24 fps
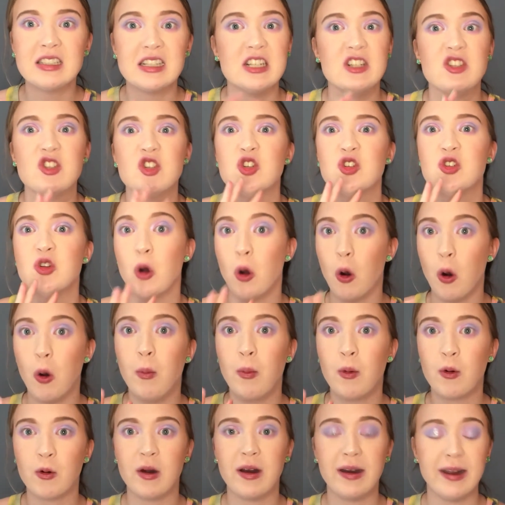It's so
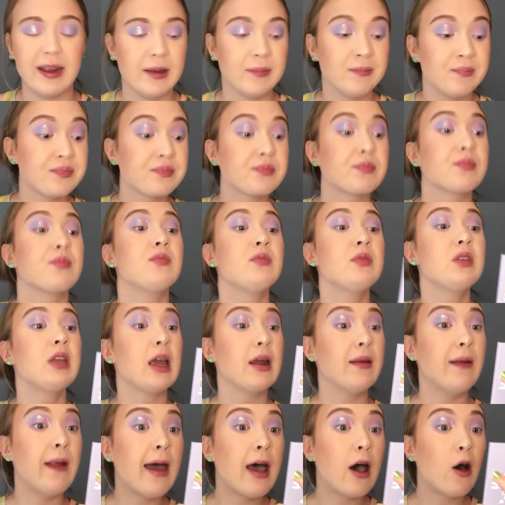pretty.
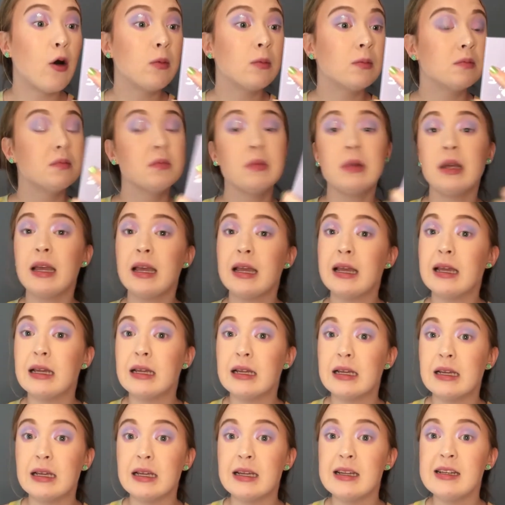Now,
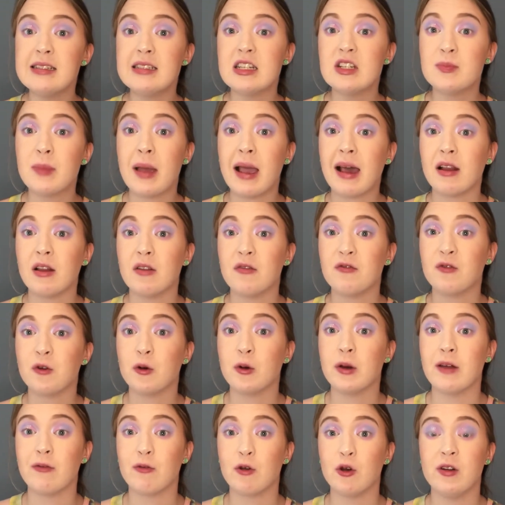is this palette for an
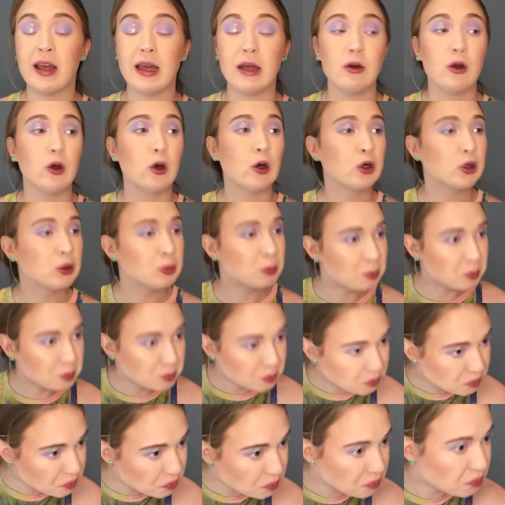everyday look?
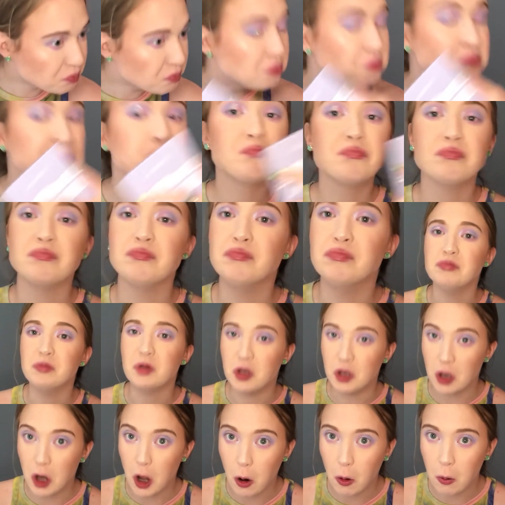
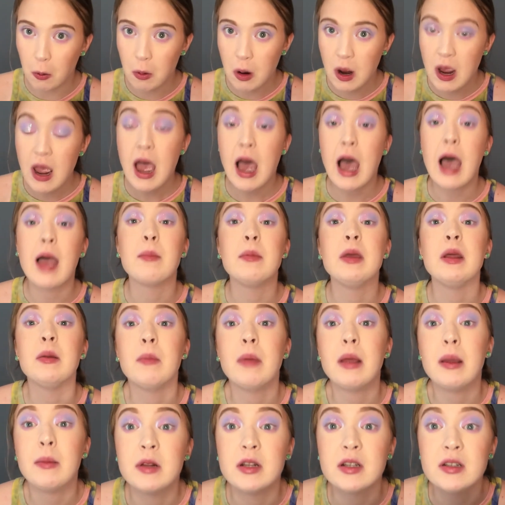No. I mean,
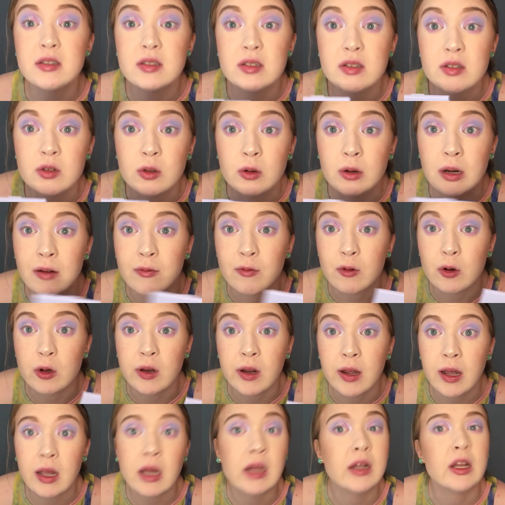maybe this is your
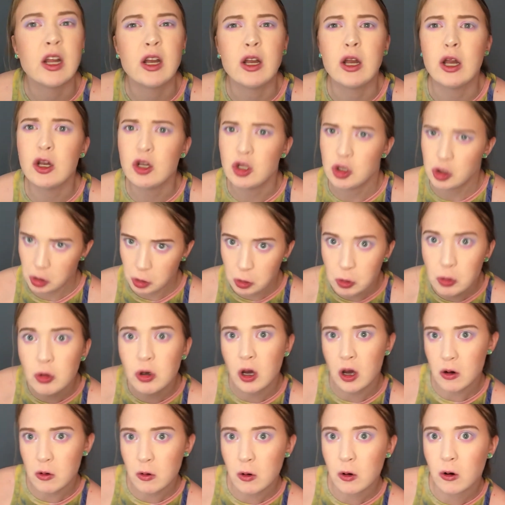everyday and then you
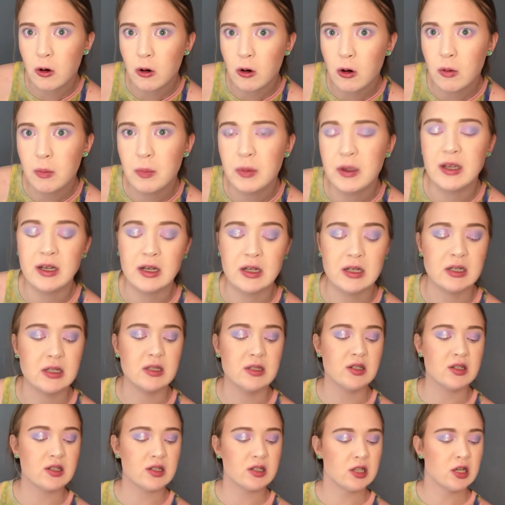go, girl,
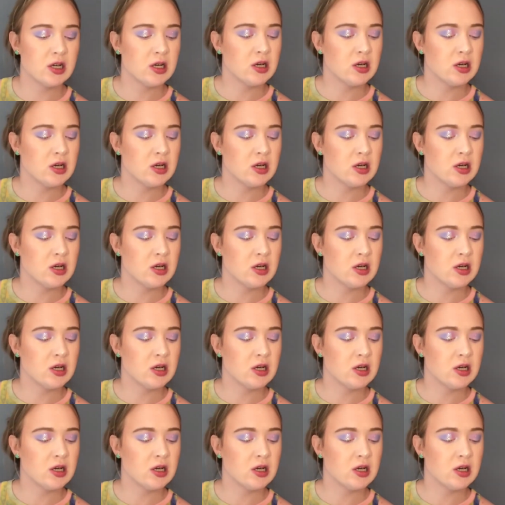because